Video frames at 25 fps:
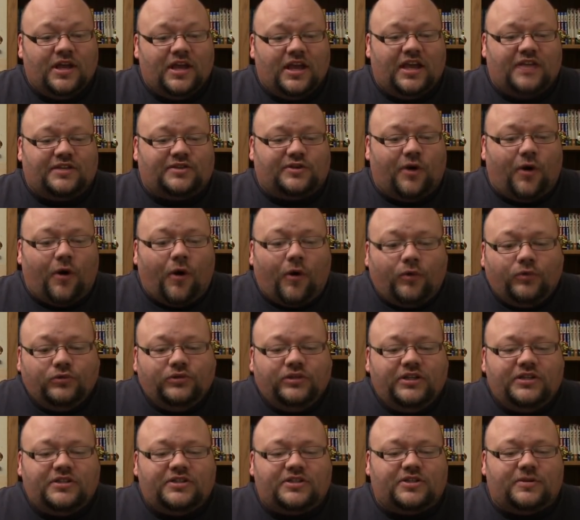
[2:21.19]
It's only
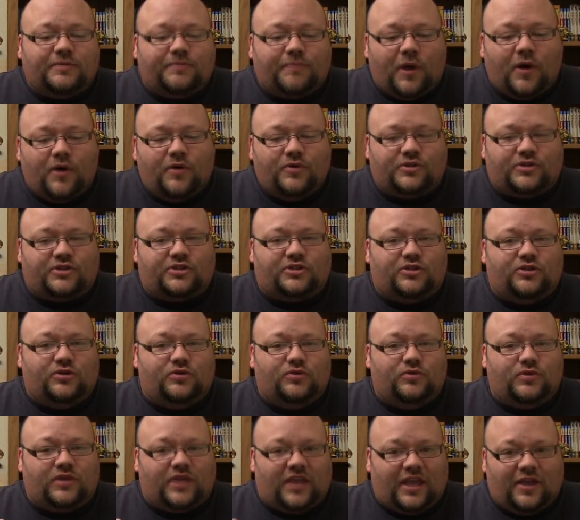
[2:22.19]
supposed
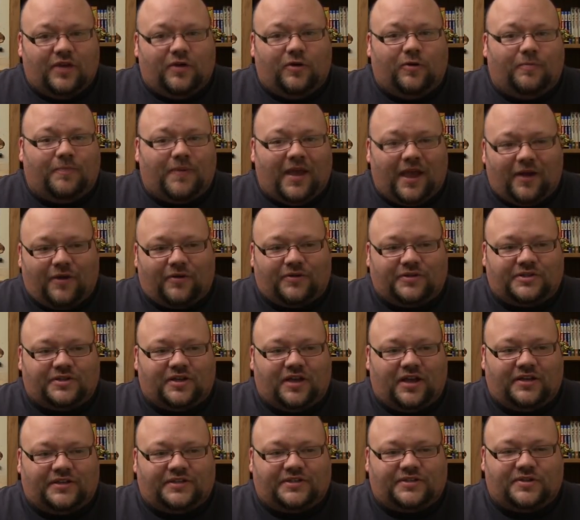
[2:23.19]
to kill
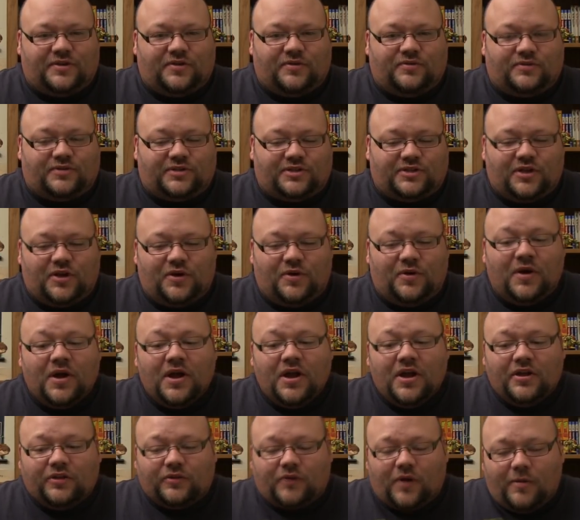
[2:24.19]
parasites, though. So
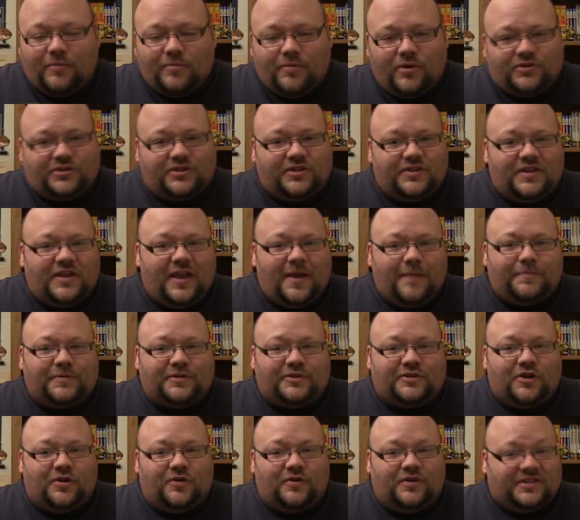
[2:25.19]
throughout most of the
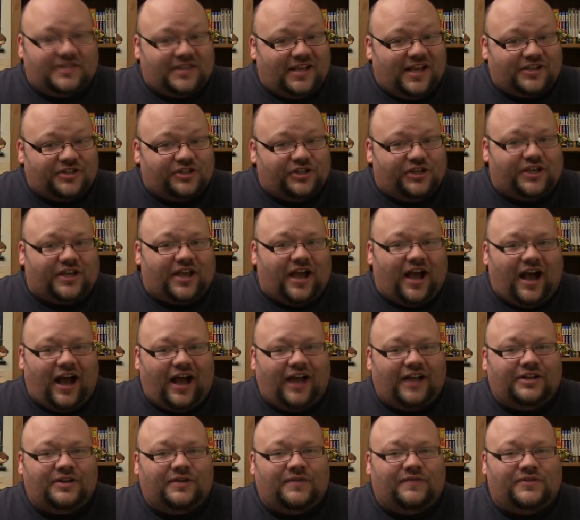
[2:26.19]
episode, it's actually
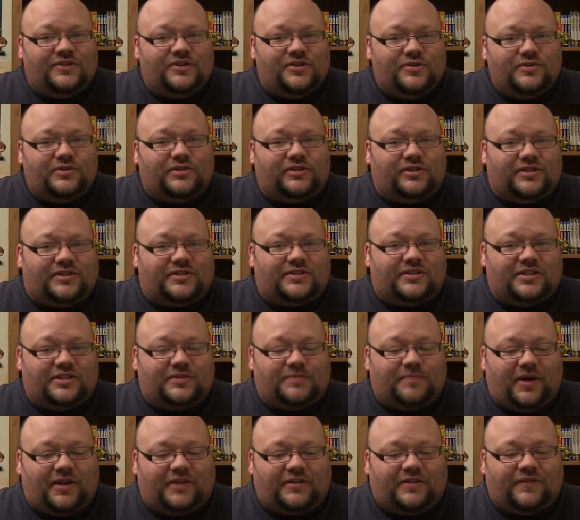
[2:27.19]
kind of useless,
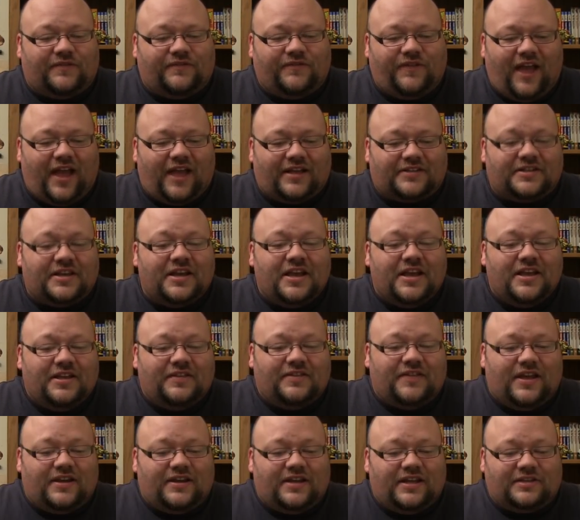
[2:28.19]
despite the fact
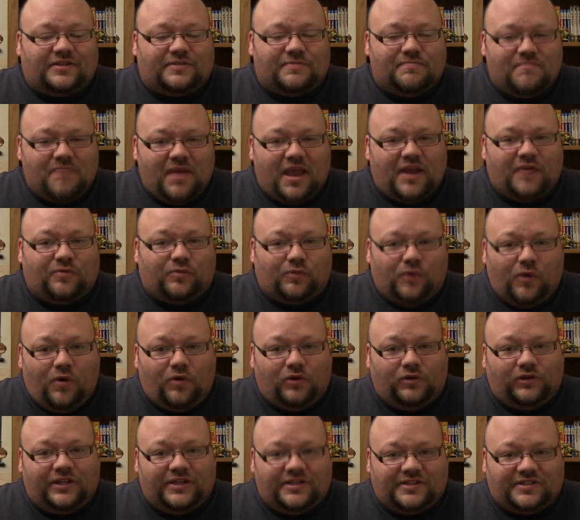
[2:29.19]
that its main
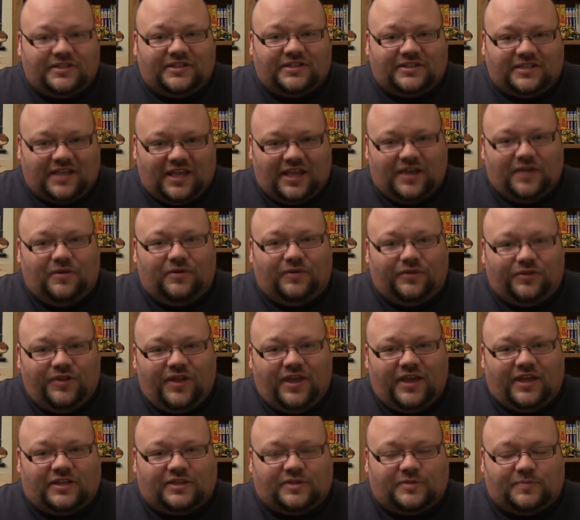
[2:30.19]
role is to kill
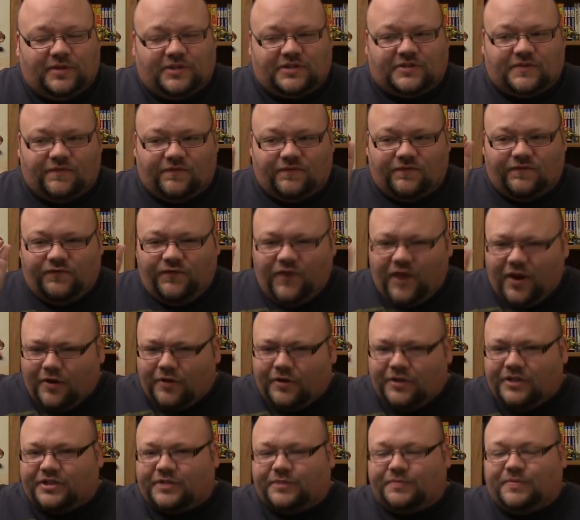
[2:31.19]
things. But it's
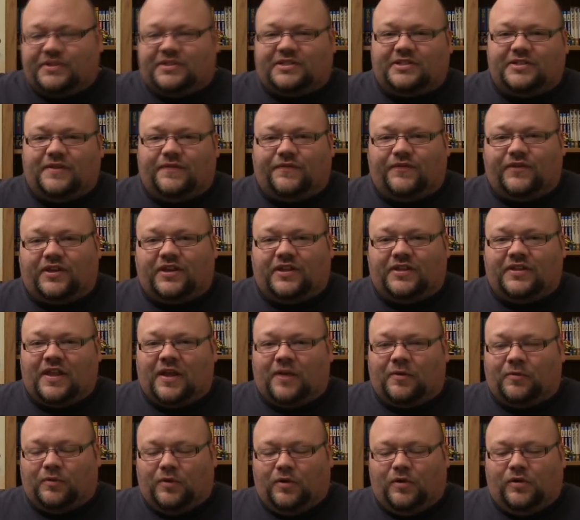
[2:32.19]
very specific in
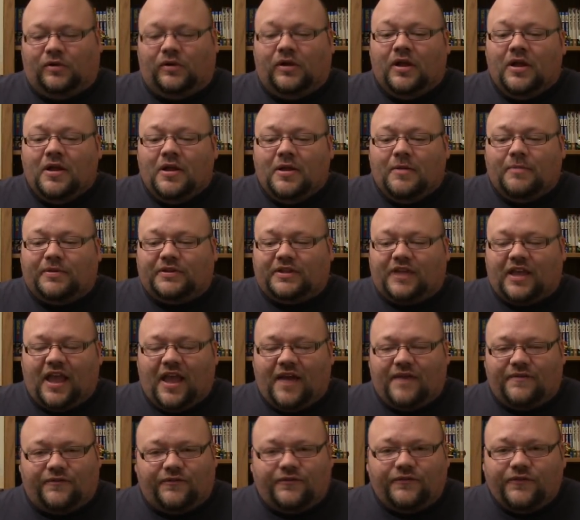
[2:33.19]
that role. But they
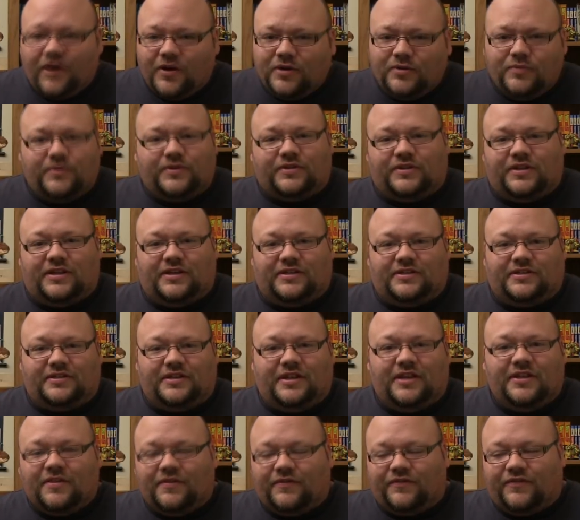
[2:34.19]
have fun with this,
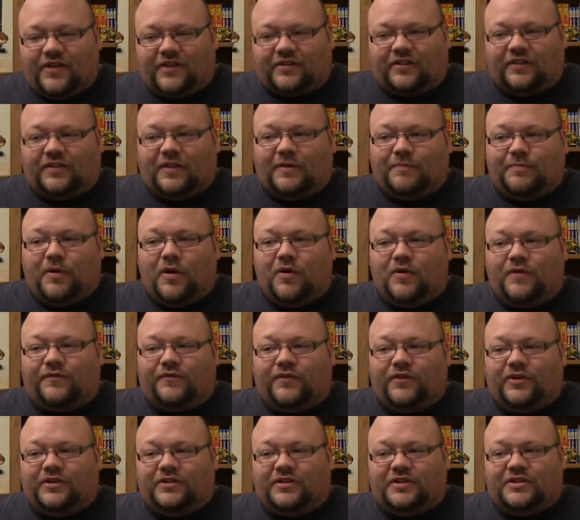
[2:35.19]
in the fact that they poke
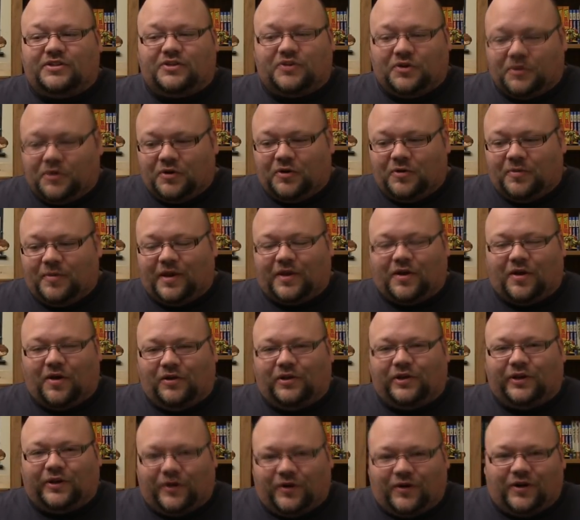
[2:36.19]
fun at this girl by
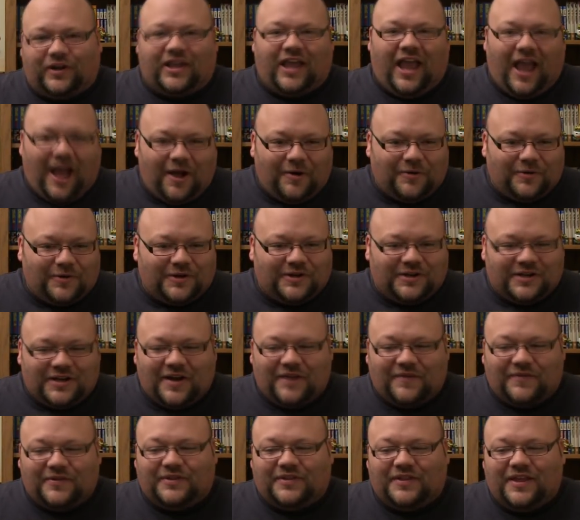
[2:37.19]
calling her a coward and
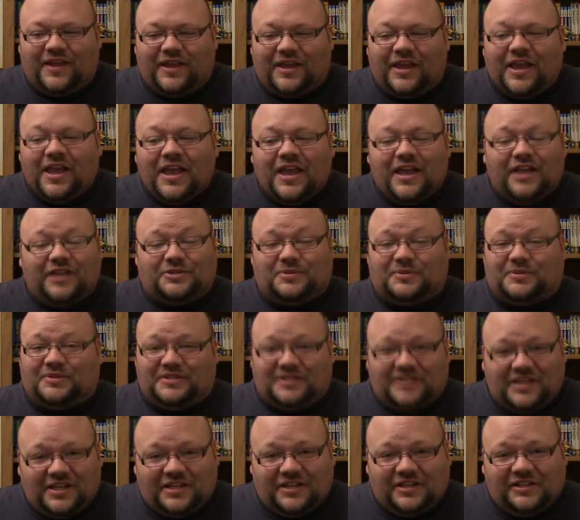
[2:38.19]
everything. It's
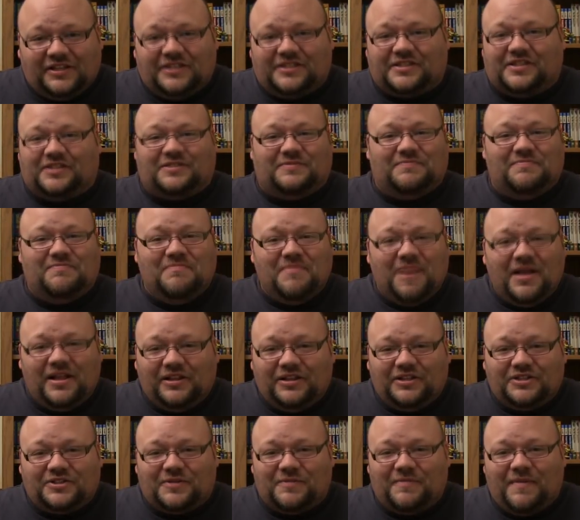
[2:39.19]
ridiculous, it's
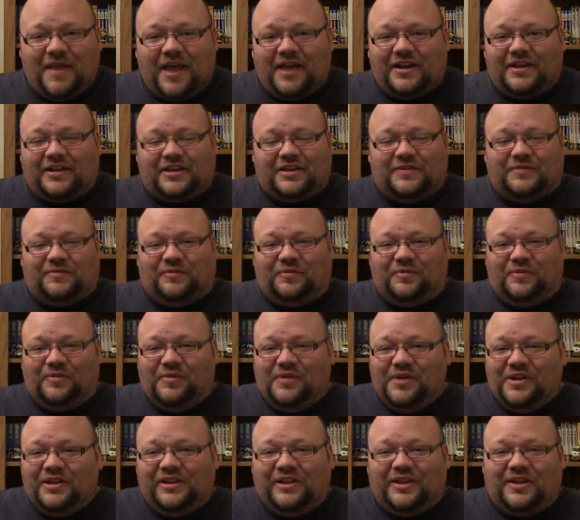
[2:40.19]
melodramatic, and
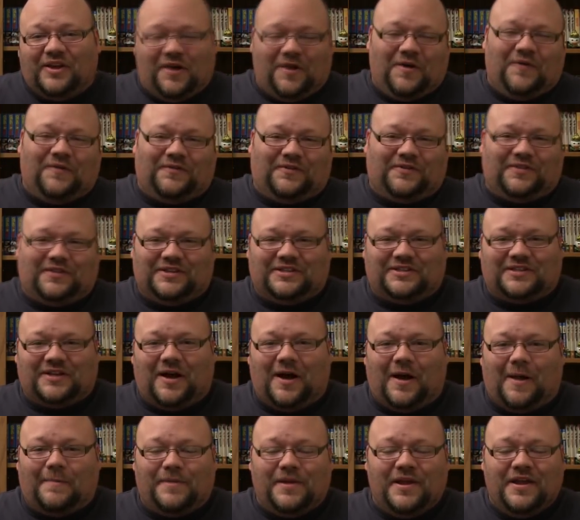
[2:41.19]
really over the
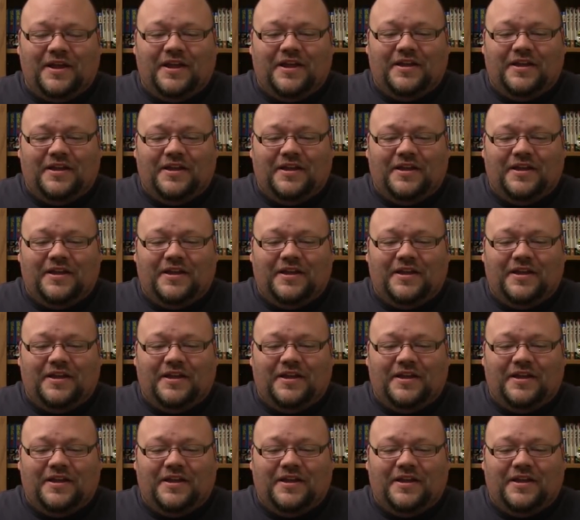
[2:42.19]
top.